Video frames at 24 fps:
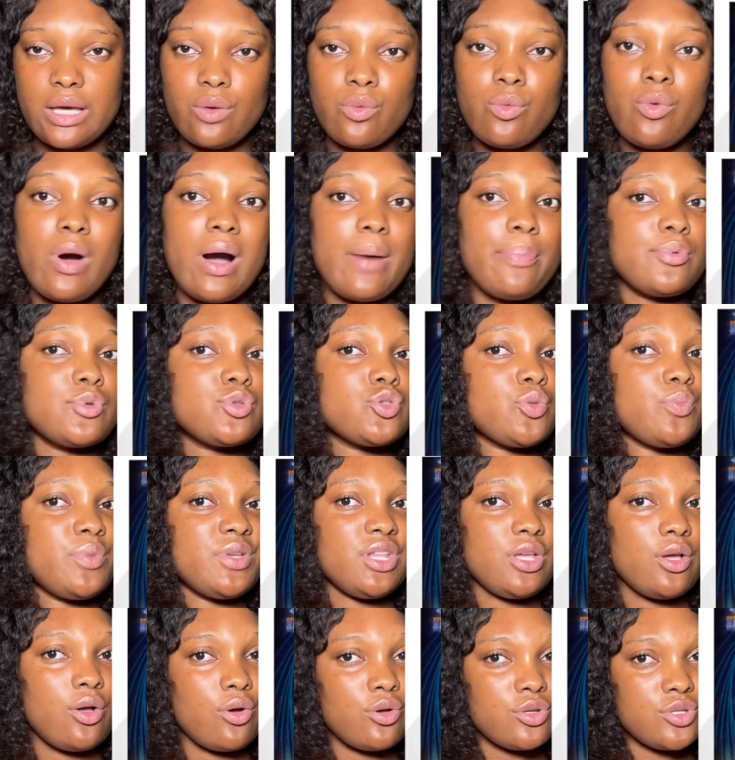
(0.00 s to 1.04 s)
who happened to be
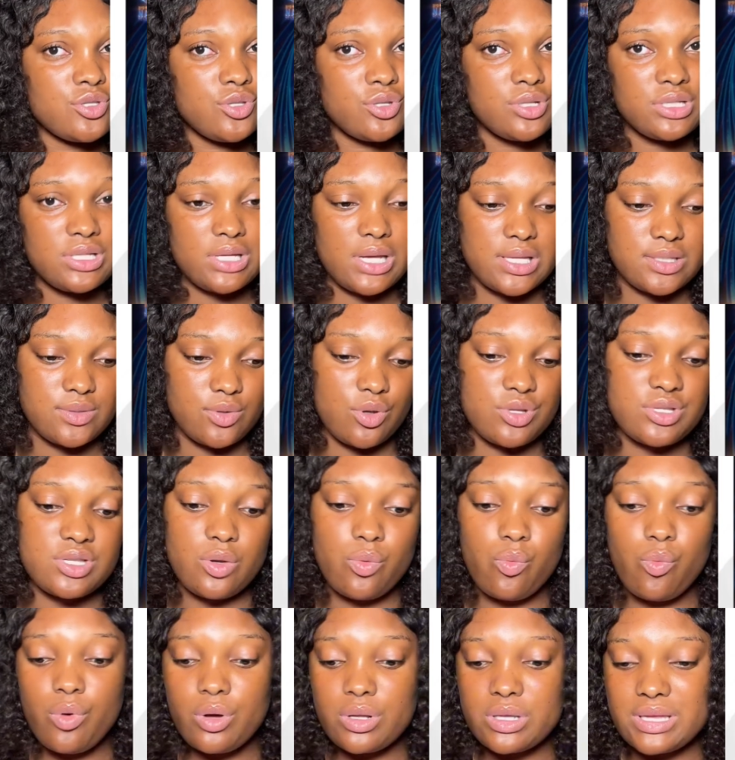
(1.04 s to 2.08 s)
the custodians, because they
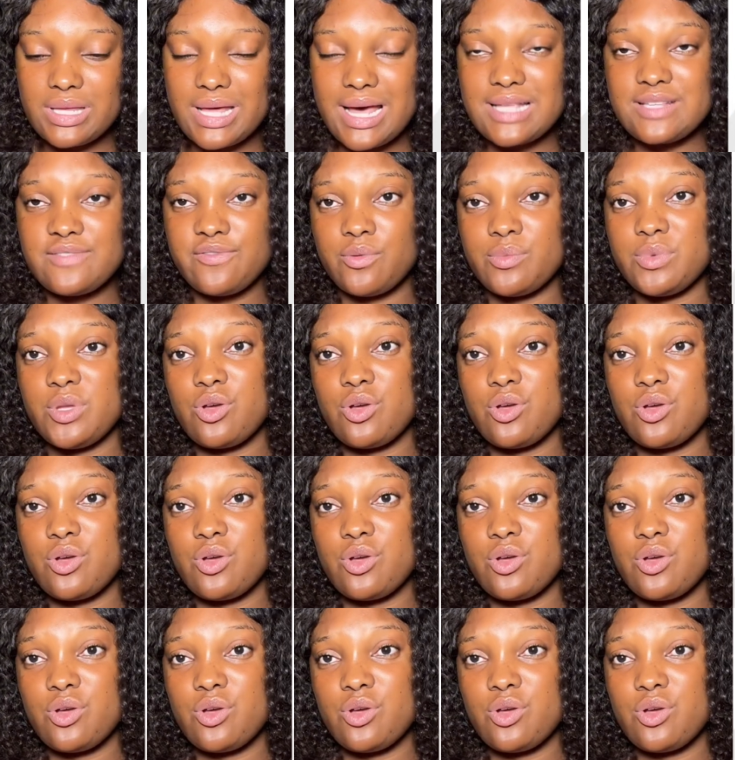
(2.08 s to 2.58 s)
won that from the